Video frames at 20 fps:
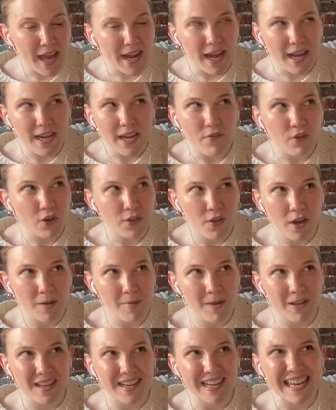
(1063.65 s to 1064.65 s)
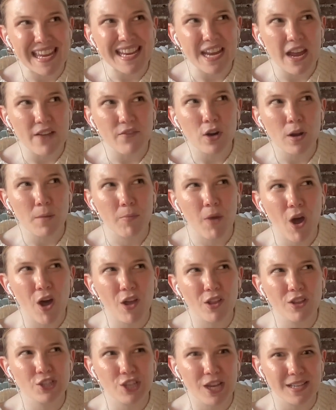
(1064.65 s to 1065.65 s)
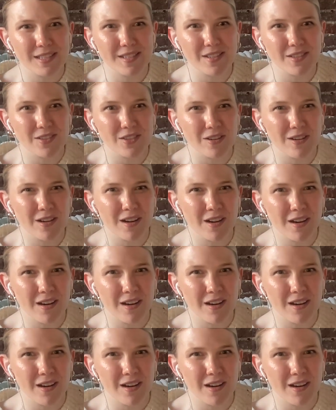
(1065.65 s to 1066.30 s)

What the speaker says: I never thought about that. He never apologizes to her.